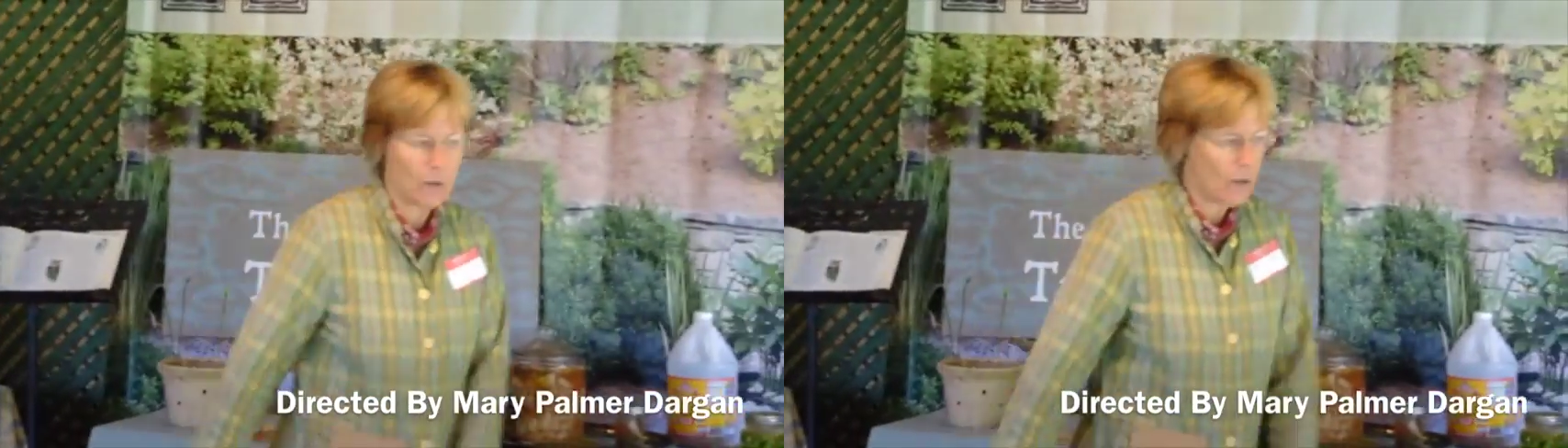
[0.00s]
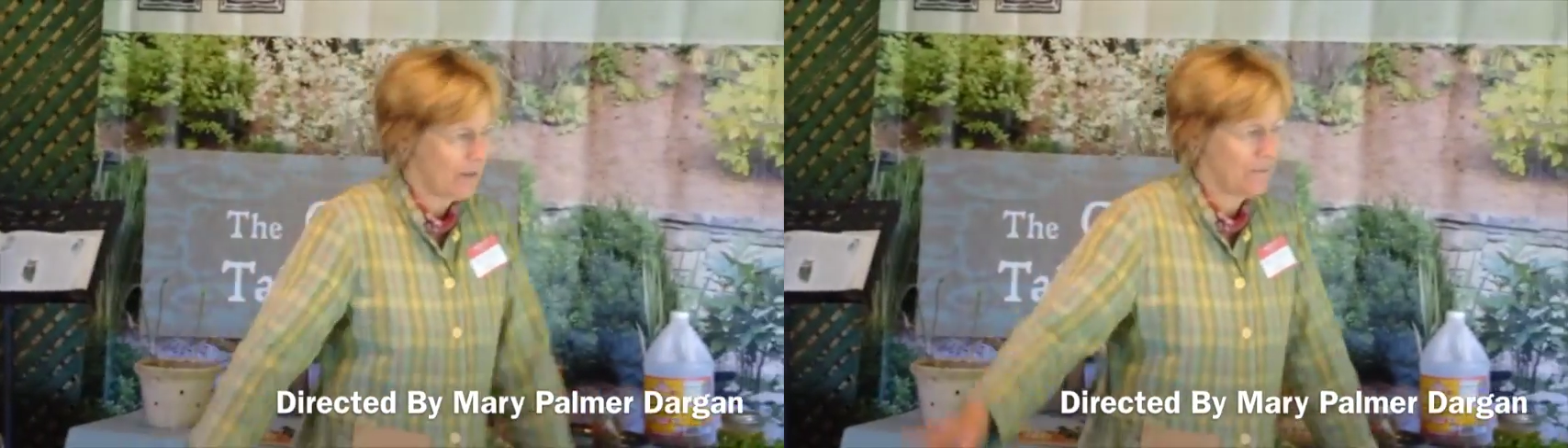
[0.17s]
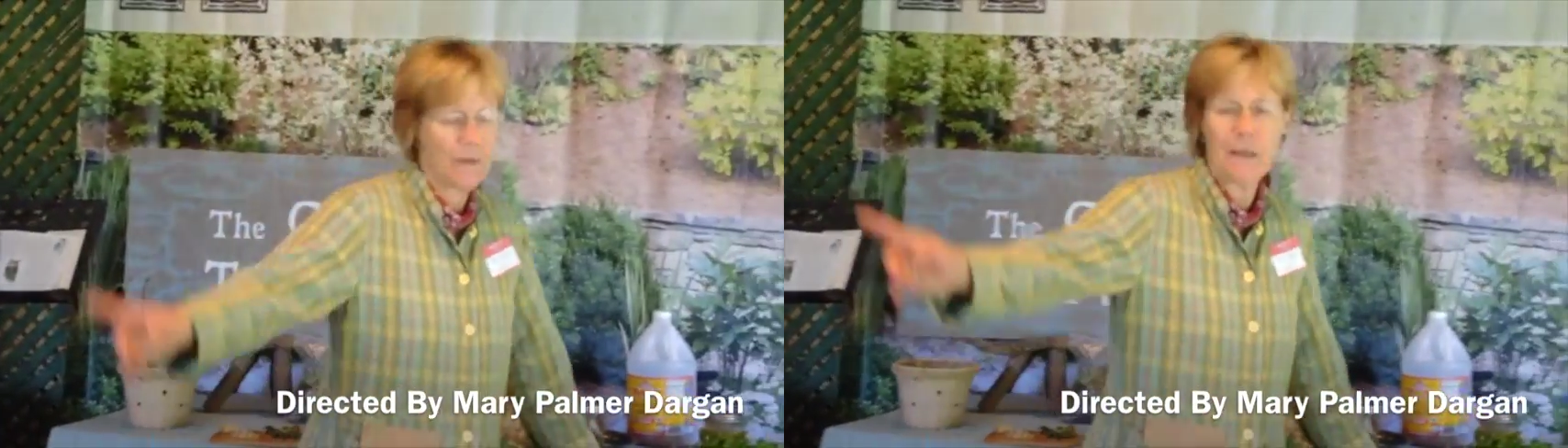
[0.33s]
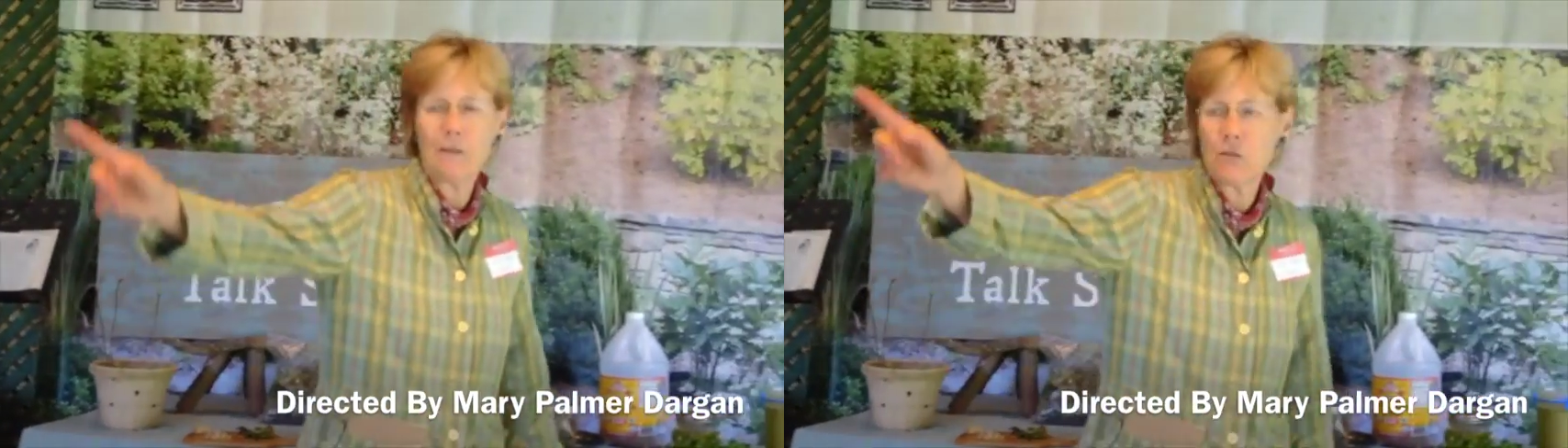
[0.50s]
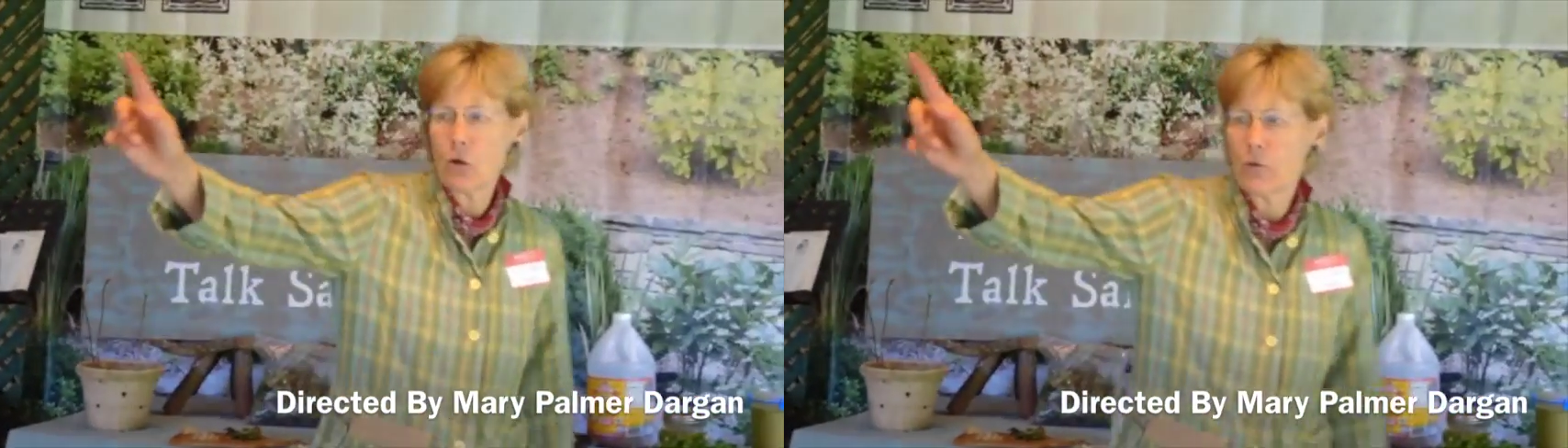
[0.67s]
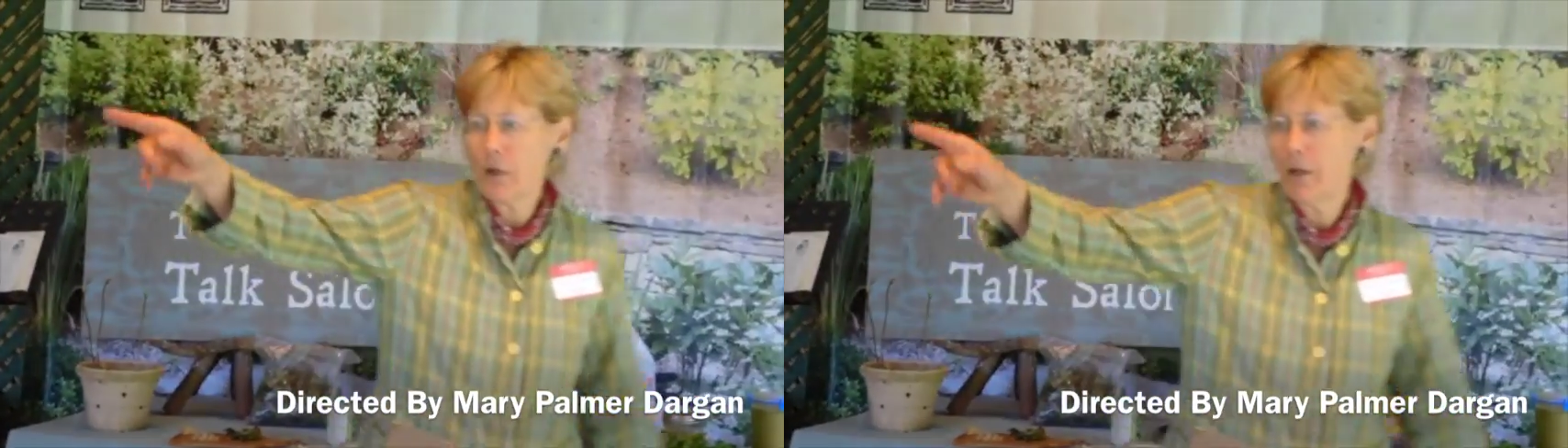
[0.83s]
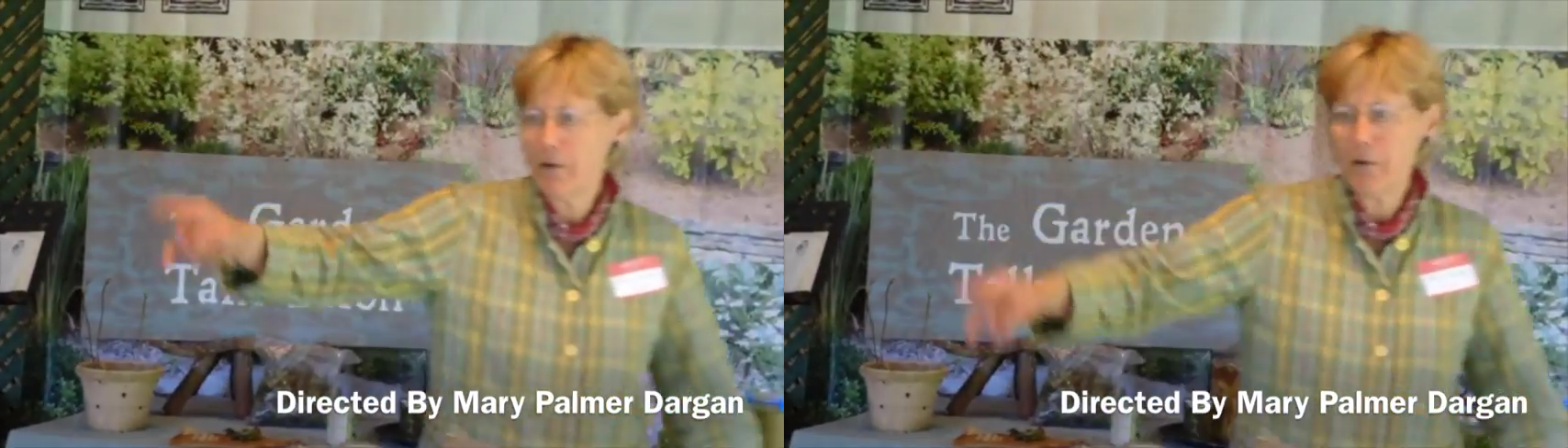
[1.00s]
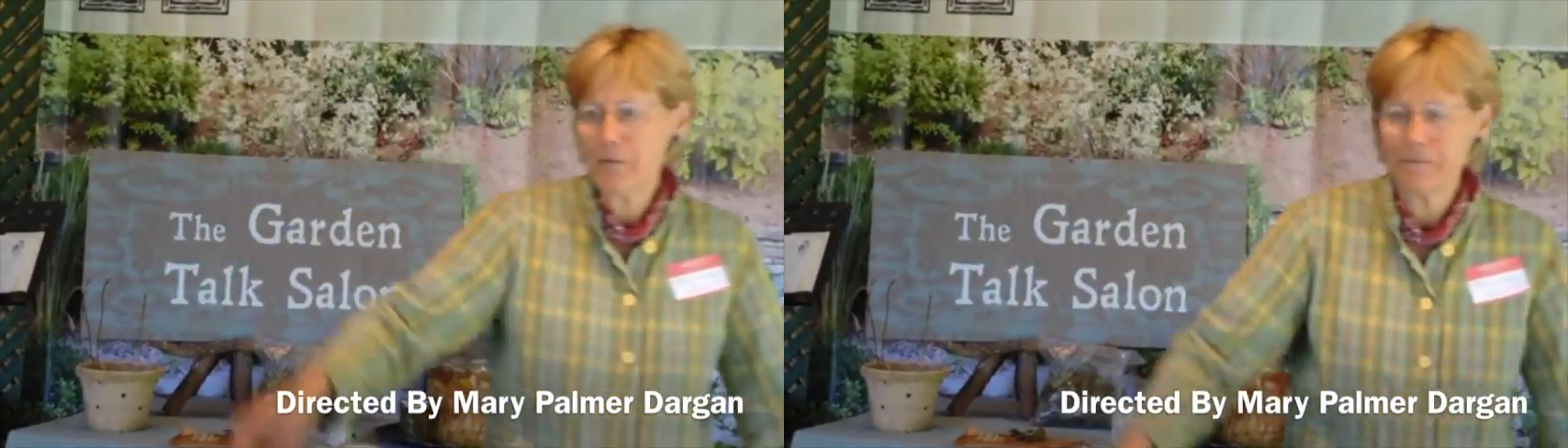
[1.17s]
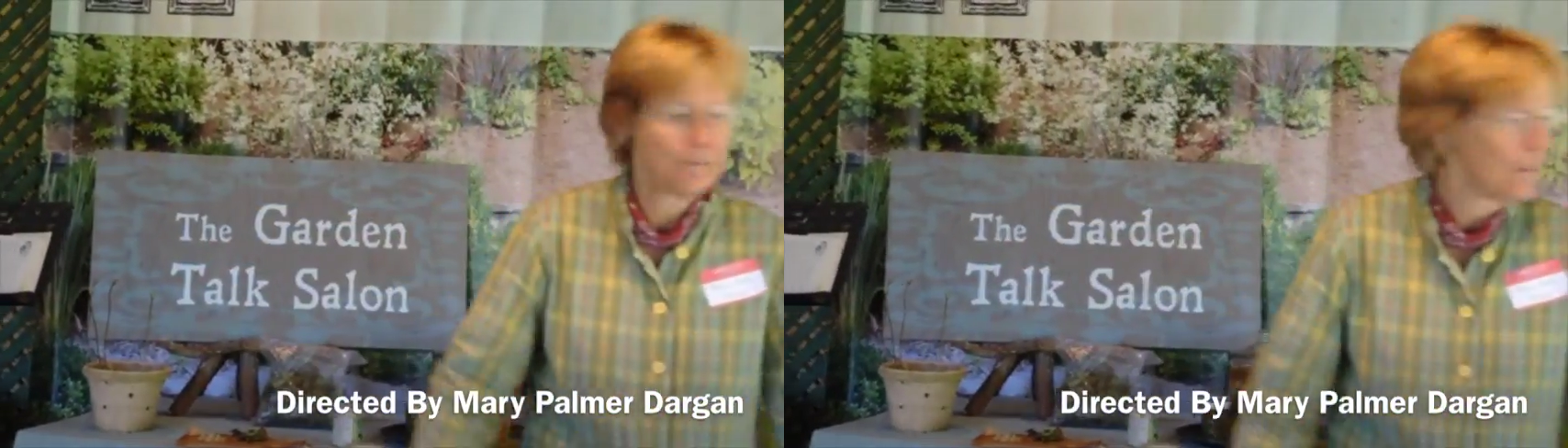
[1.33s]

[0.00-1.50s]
look at things over here.